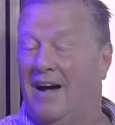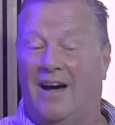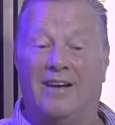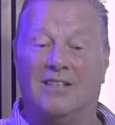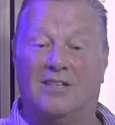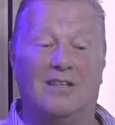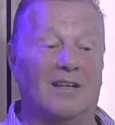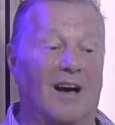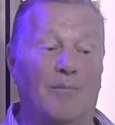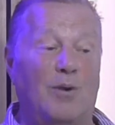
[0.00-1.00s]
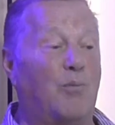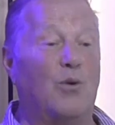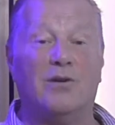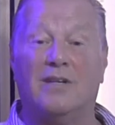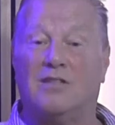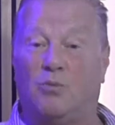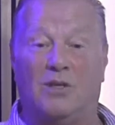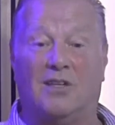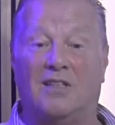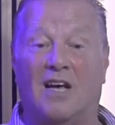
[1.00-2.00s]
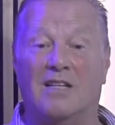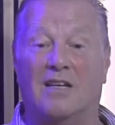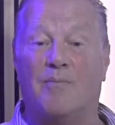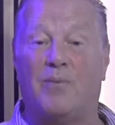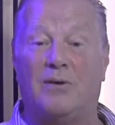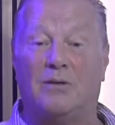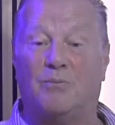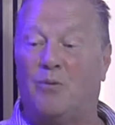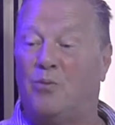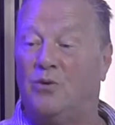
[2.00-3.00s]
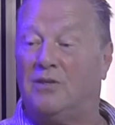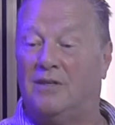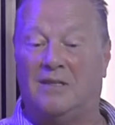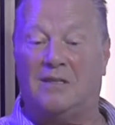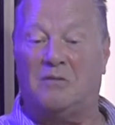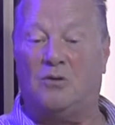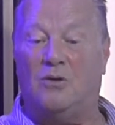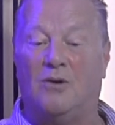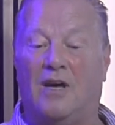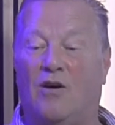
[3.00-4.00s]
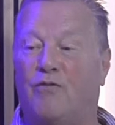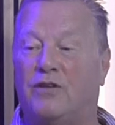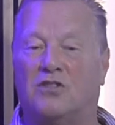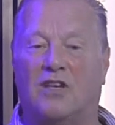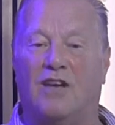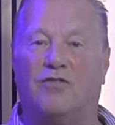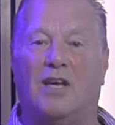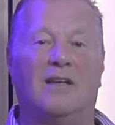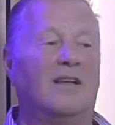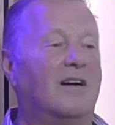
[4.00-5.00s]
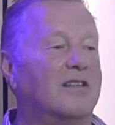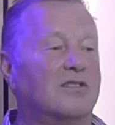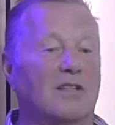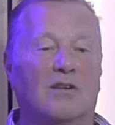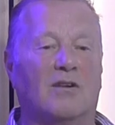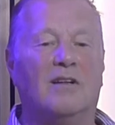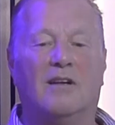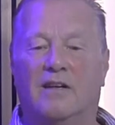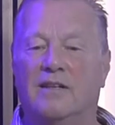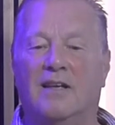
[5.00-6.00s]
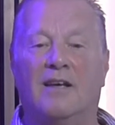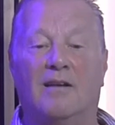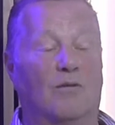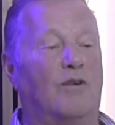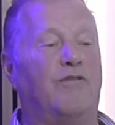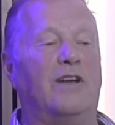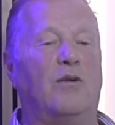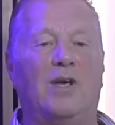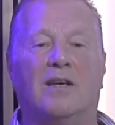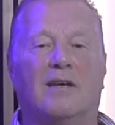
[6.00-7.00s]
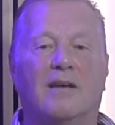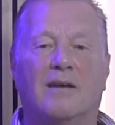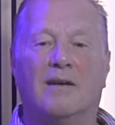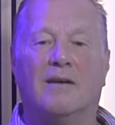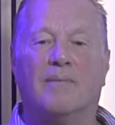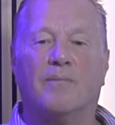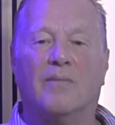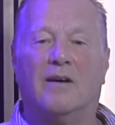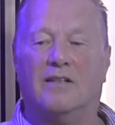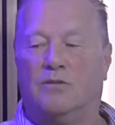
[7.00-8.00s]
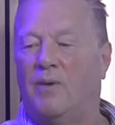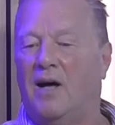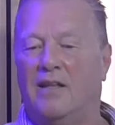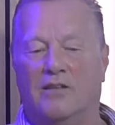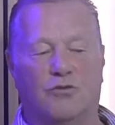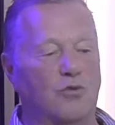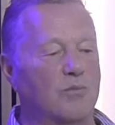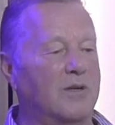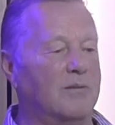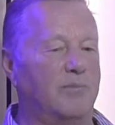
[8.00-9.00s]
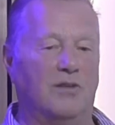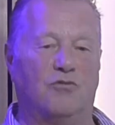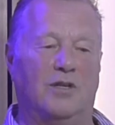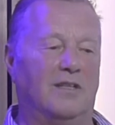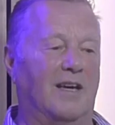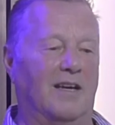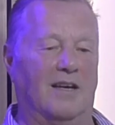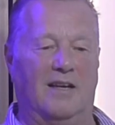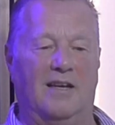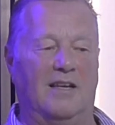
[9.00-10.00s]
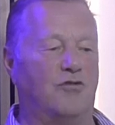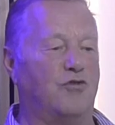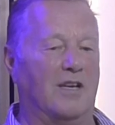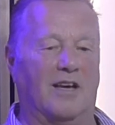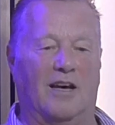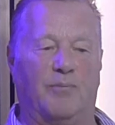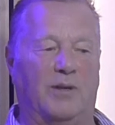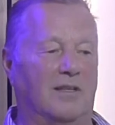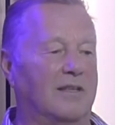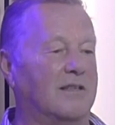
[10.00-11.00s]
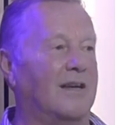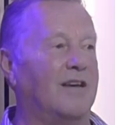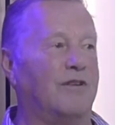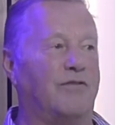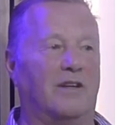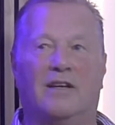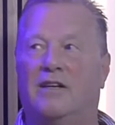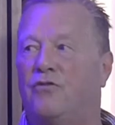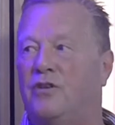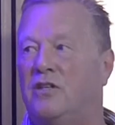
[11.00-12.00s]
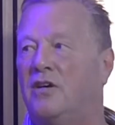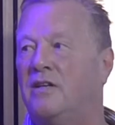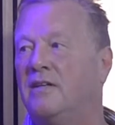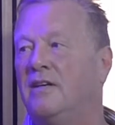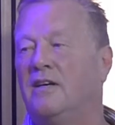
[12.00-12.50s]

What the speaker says: And I said, I'm reporting this, which I did. I reported it to health and safety. I said, and within a week, this Mallard room had been redecorated, recarpeted, everything in it redone.